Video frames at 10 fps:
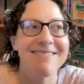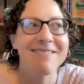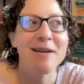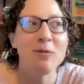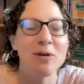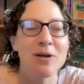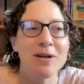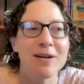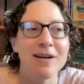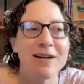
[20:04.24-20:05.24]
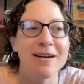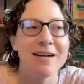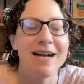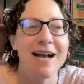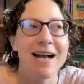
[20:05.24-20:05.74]
we were
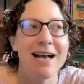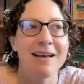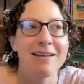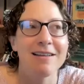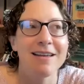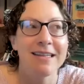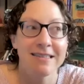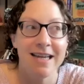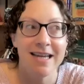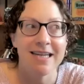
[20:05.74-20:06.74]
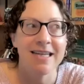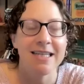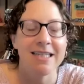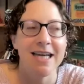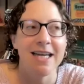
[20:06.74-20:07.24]

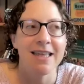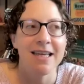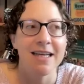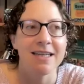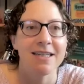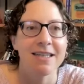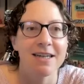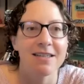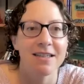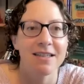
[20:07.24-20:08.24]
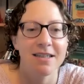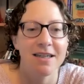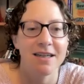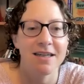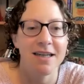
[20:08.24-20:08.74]
excited, I think,
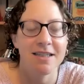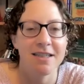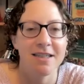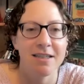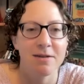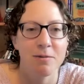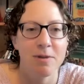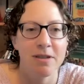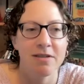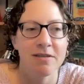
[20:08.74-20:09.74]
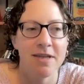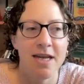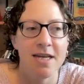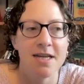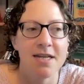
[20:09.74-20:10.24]
to get to really
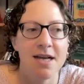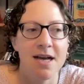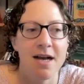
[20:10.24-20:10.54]
state